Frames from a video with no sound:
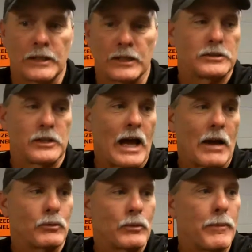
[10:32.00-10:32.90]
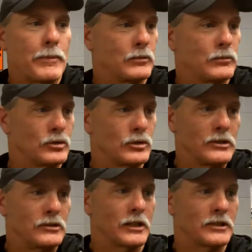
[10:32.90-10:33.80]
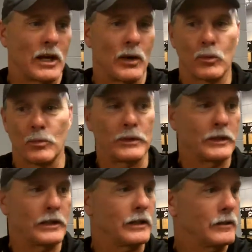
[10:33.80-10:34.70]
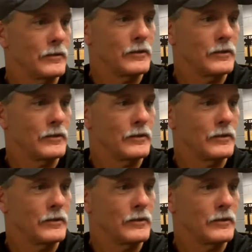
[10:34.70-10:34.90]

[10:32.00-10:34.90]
that's not how we're wrapping up the season. That's how we're beginning